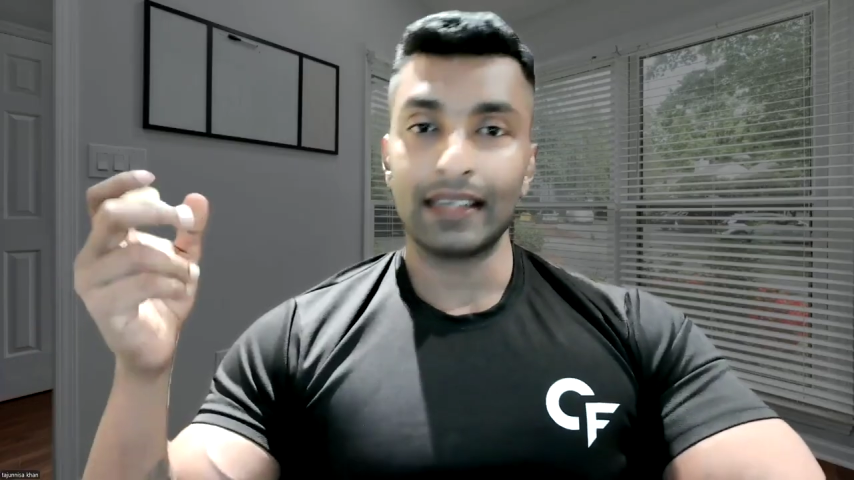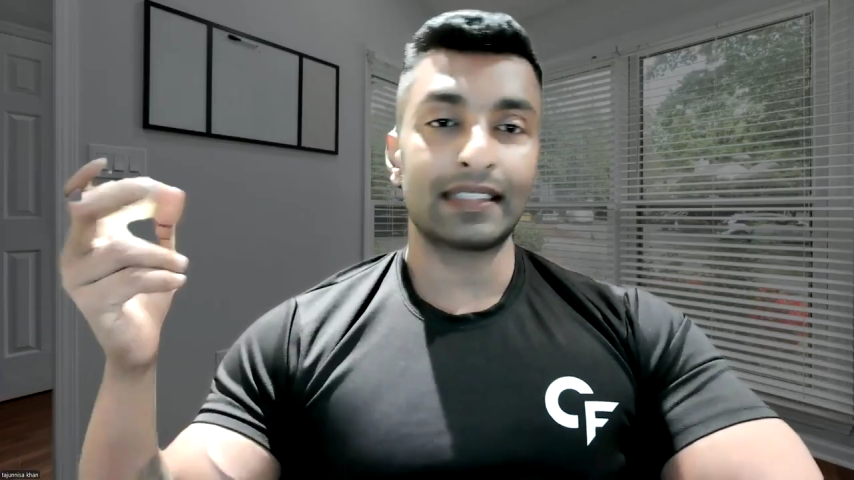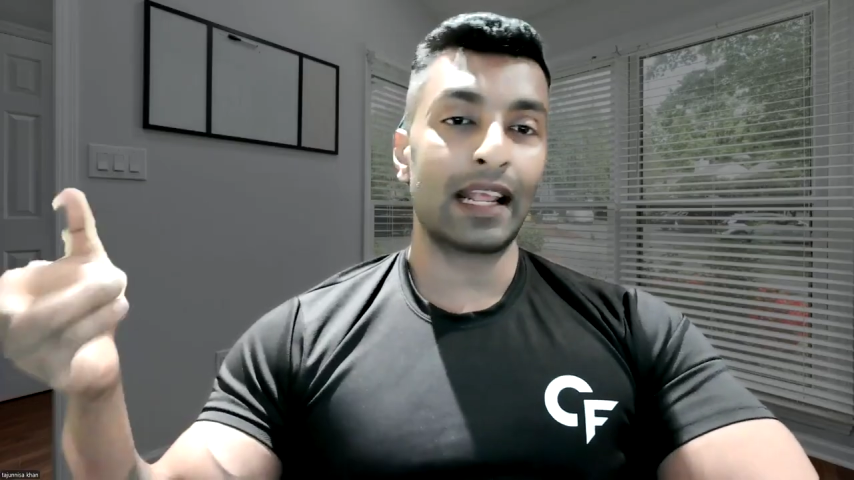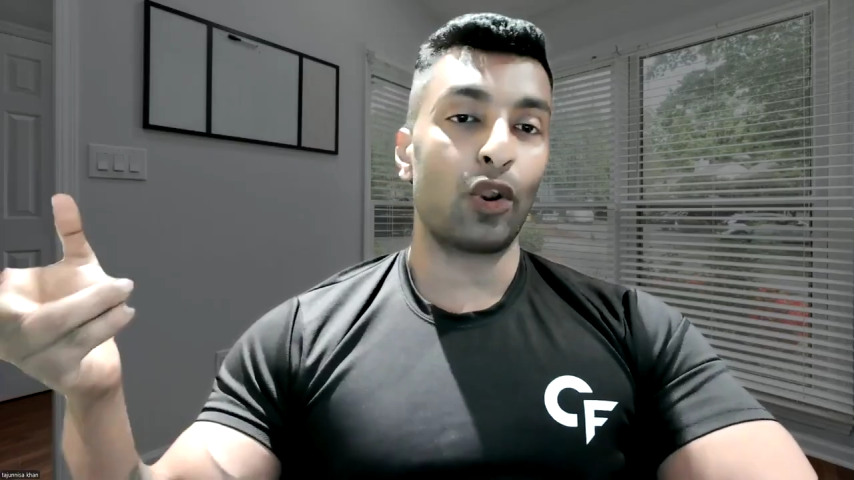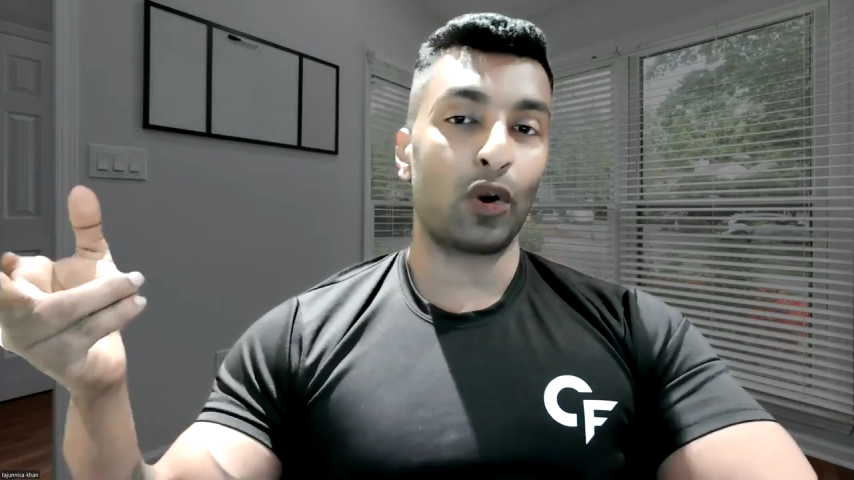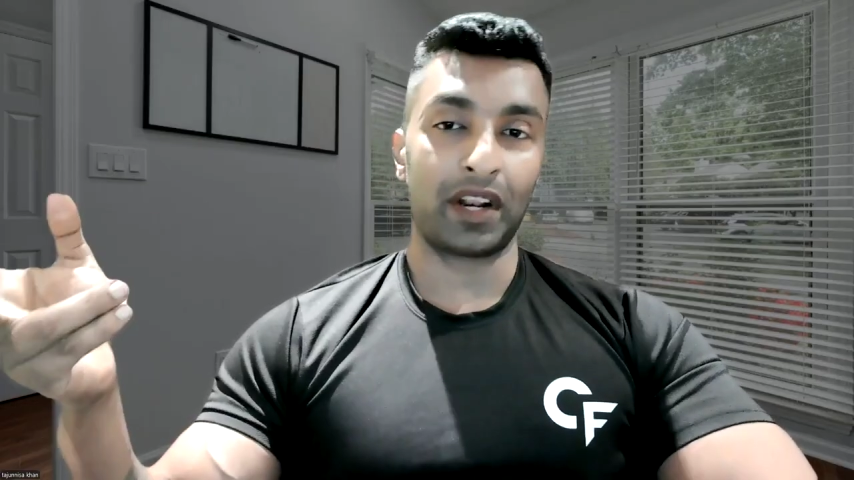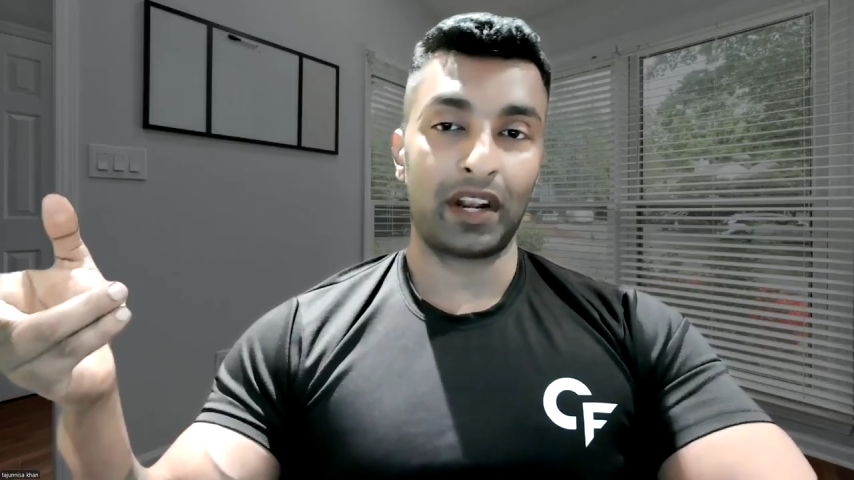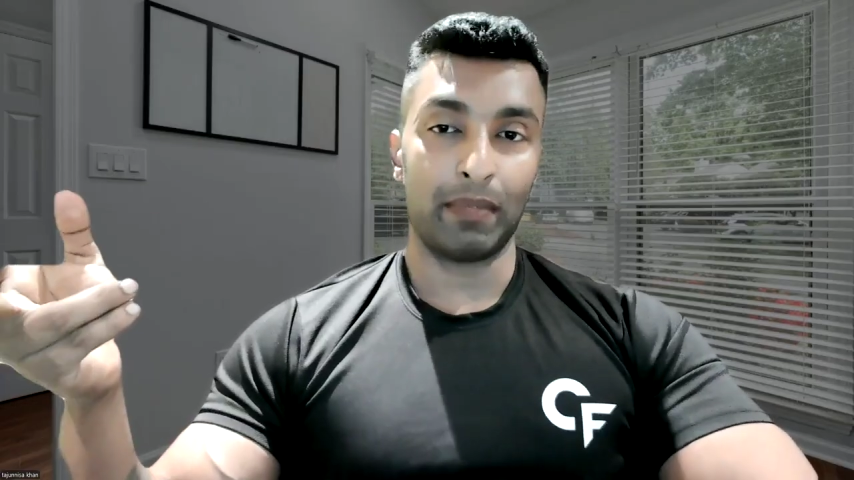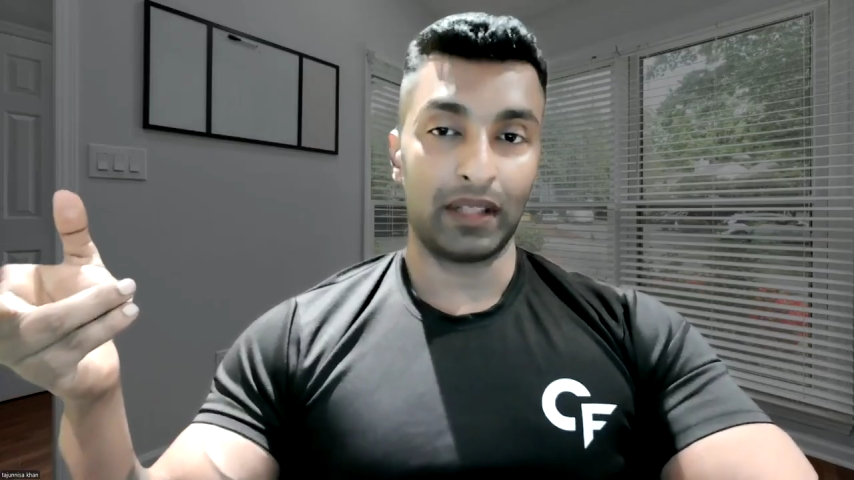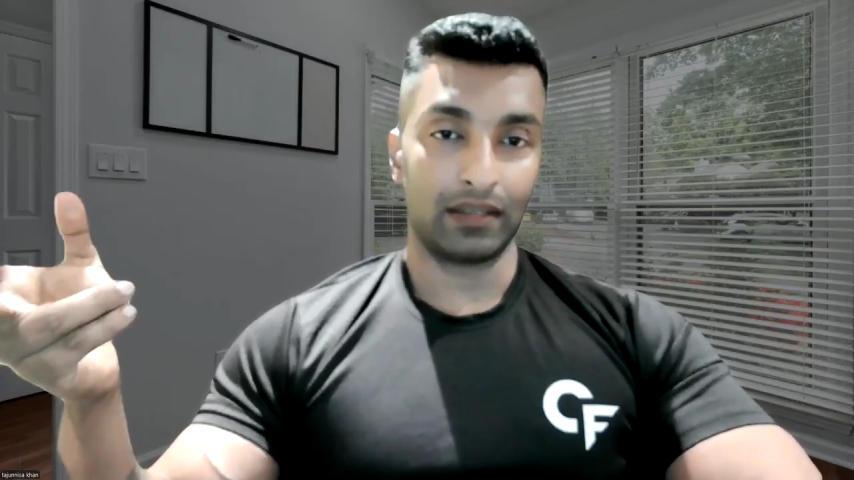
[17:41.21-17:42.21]
It's the lottery
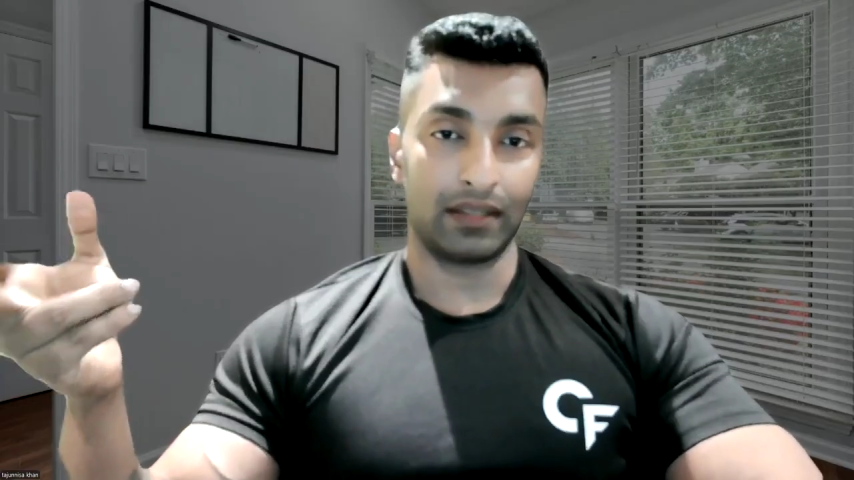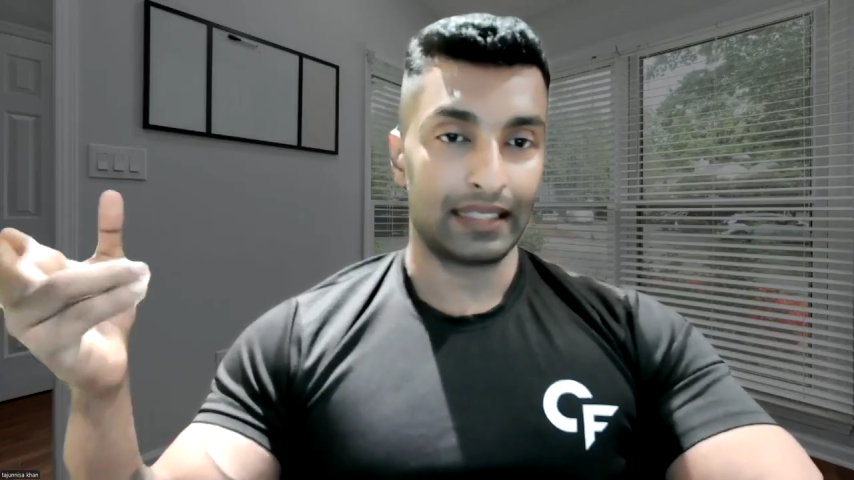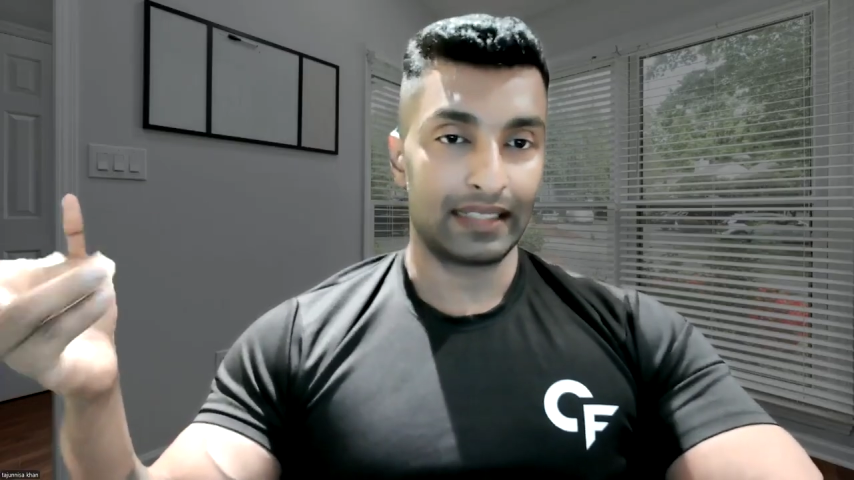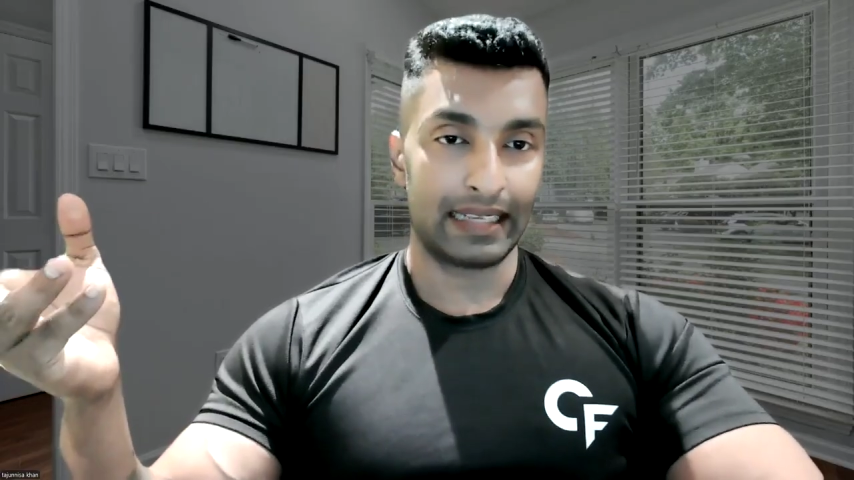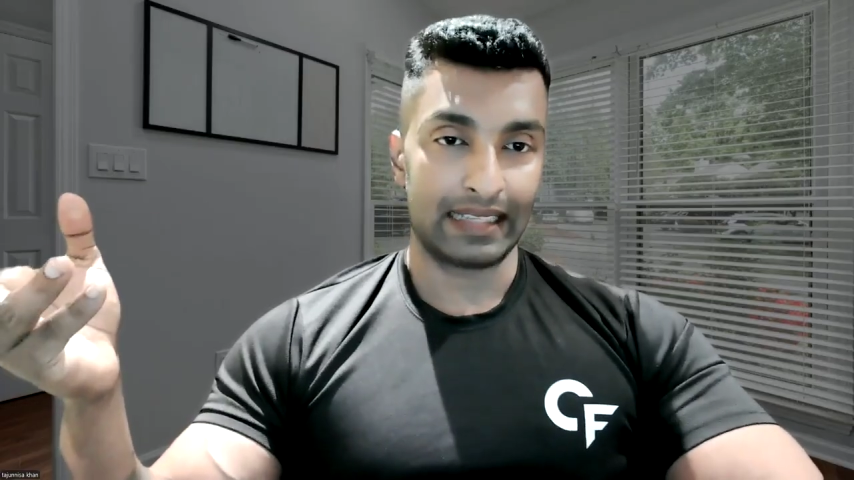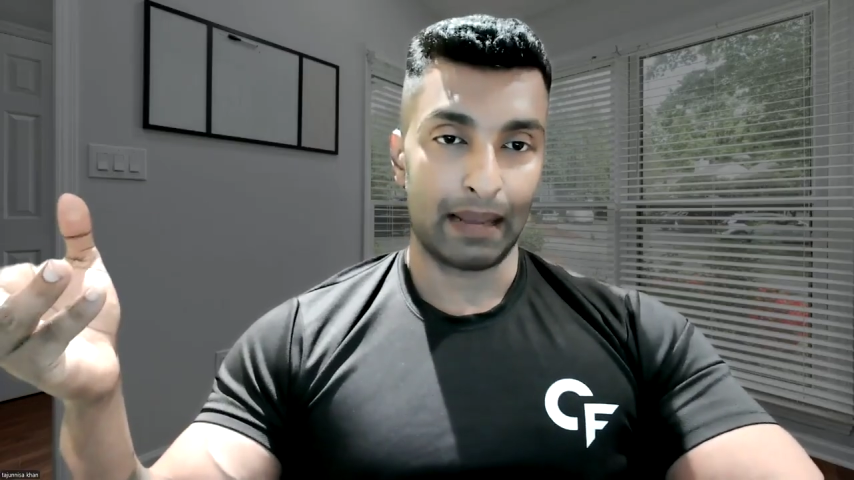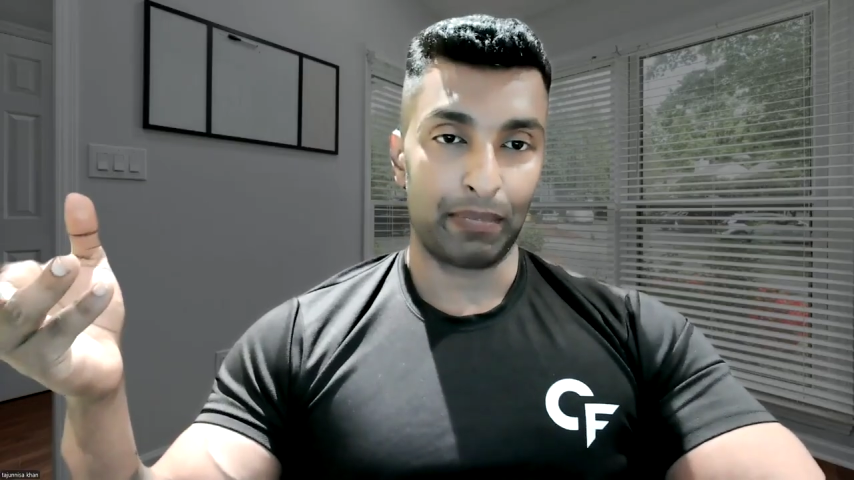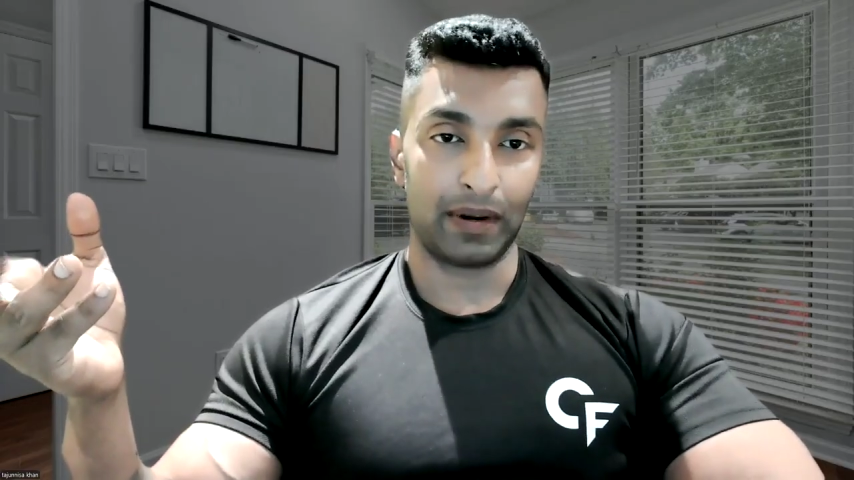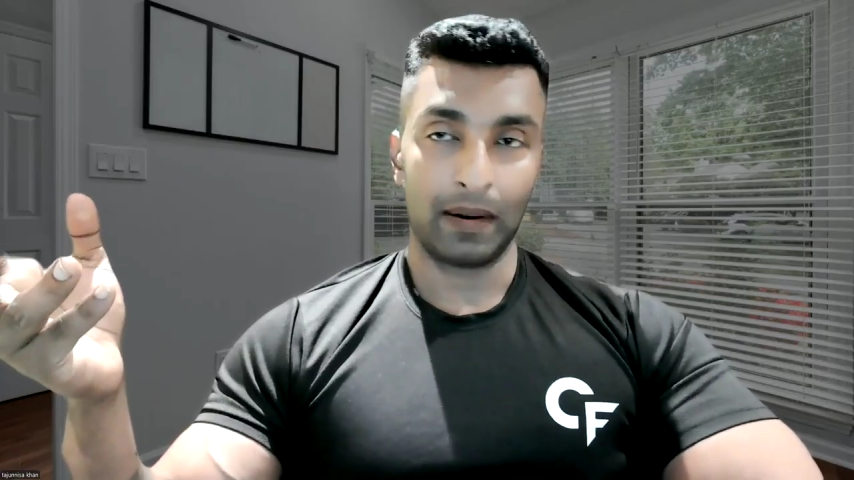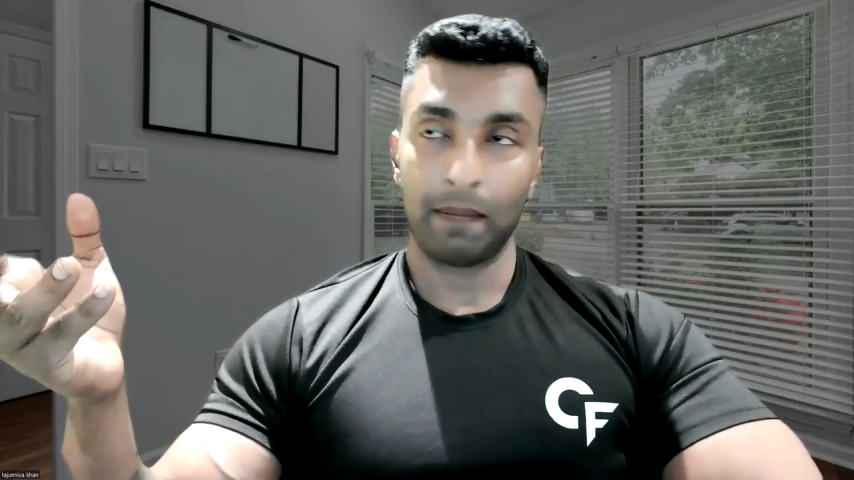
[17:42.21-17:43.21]
method. That's the example.